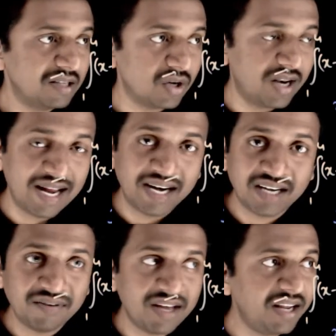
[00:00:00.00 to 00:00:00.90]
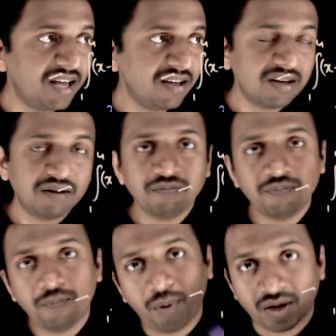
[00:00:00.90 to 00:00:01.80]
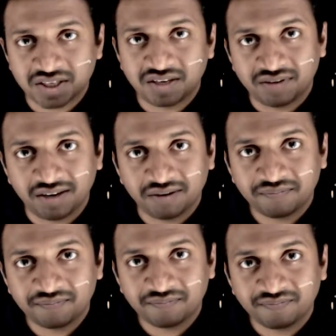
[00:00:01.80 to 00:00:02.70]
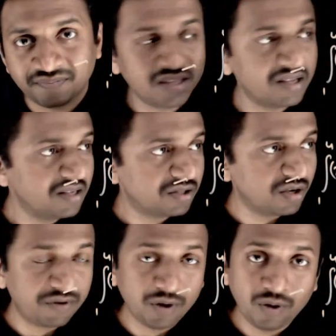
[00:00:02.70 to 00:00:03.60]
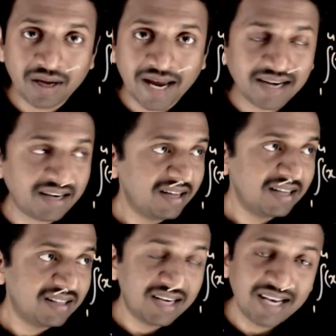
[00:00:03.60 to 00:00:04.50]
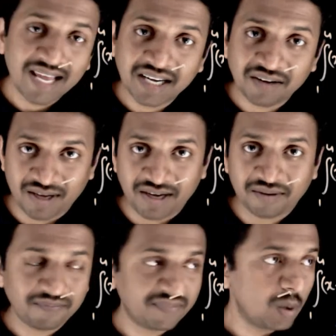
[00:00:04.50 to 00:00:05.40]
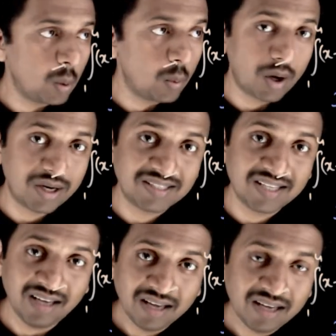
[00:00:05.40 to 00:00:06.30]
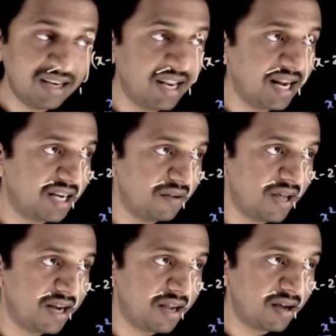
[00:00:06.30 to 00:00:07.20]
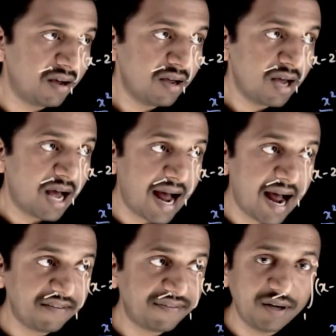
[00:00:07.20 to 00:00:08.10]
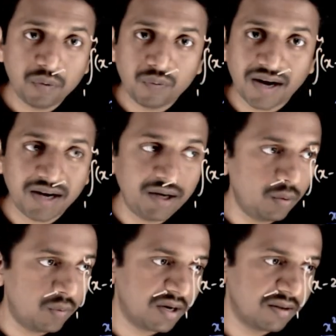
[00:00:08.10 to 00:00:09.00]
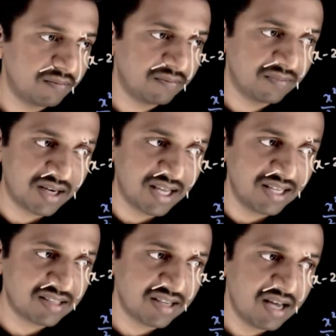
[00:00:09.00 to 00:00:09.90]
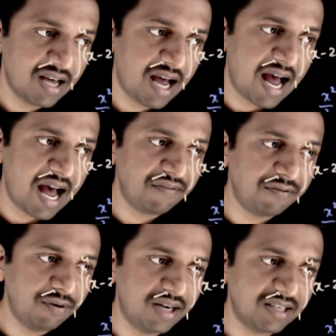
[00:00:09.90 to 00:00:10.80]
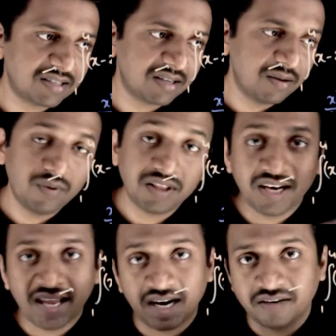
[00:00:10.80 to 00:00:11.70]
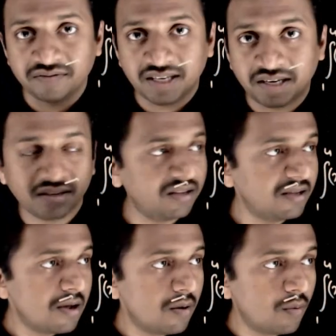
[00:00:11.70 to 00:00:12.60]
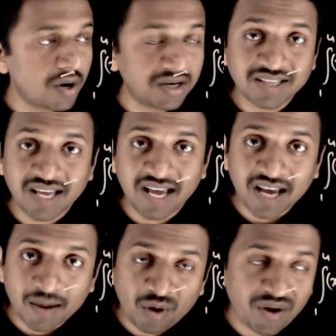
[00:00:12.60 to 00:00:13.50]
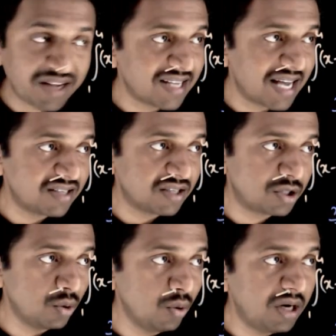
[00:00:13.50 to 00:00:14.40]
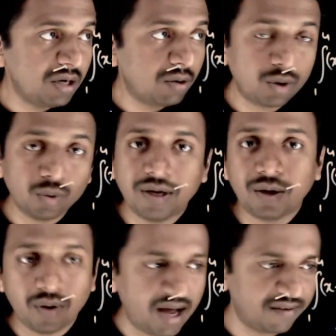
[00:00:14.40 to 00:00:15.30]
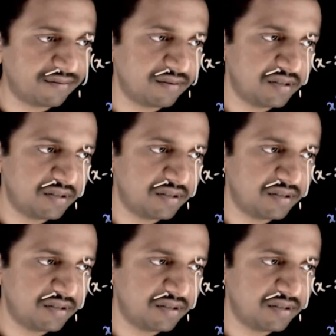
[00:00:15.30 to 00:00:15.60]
So negative area, positive area. So if you look at the negative area, what is the negative area? Half into 1 into 1, it is half units with a negative sign. What is the area above x-axis? 2 into 2 into half,